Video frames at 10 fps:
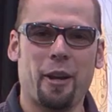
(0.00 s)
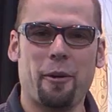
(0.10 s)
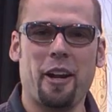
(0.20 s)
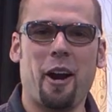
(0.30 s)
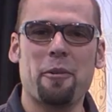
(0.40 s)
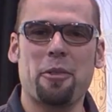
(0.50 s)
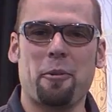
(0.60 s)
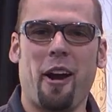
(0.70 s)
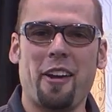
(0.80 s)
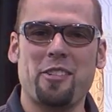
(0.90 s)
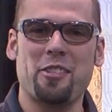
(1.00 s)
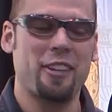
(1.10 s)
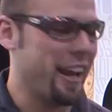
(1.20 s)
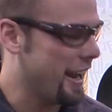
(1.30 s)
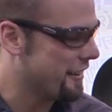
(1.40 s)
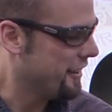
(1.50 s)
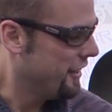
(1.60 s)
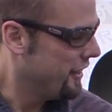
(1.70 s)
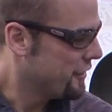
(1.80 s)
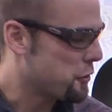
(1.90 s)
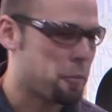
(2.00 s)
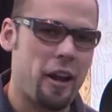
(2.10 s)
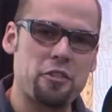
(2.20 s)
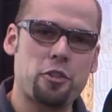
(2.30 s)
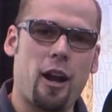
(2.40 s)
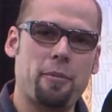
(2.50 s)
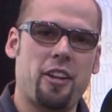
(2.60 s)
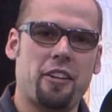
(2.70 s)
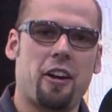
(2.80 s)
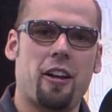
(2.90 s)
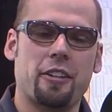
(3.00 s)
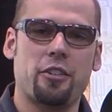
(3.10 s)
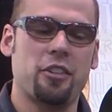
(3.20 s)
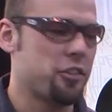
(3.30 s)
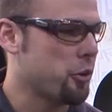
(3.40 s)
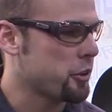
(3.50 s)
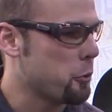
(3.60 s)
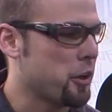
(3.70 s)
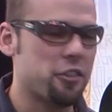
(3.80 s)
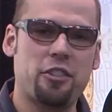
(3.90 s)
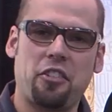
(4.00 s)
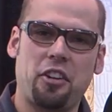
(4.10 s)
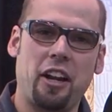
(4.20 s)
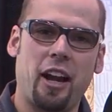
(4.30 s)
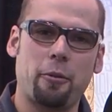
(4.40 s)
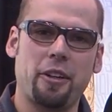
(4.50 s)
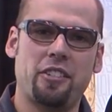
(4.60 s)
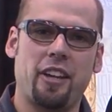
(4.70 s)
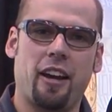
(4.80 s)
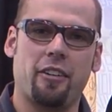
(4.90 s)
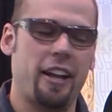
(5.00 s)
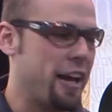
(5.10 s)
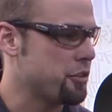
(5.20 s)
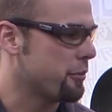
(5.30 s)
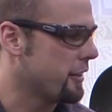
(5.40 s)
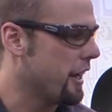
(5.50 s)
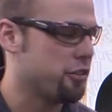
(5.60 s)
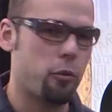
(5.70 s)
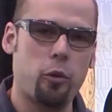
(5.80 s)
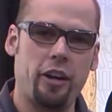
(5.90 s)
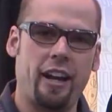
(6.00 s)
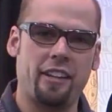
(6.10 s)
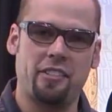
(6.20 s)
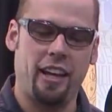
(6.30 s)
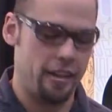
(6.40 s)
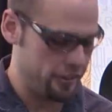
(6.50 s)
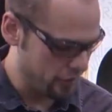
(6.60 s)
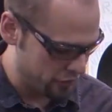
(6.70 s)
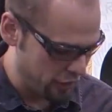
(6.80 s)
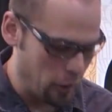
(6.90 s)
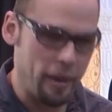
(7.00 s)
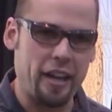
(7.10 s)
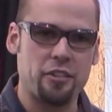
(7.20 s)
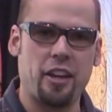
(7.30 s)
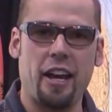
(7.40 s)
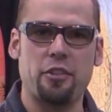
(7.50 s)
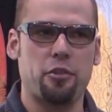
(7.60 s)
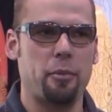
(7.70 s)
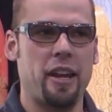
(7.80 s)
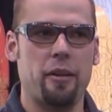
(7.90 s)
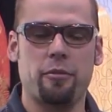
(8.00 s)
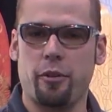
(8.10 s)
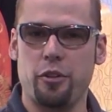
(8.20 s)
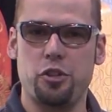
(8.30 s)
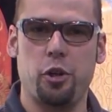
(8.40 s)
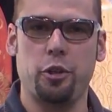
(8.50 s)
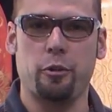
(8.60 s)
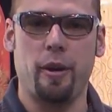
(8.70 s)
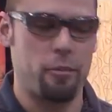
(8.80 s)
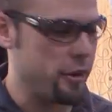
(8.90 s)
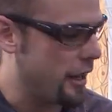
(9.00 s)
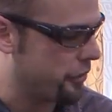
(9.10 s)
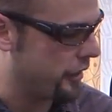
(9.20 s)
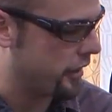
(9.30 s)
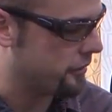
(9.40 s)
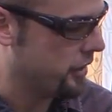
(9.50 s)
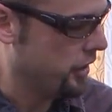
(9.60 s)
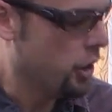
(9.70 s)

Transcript: Here we are with the Rossi Scan. This price dropped $10 and it's only $169 retail, and it has a flex of 1 out of 10. You can tell by its size it's made for the junior ripper out there.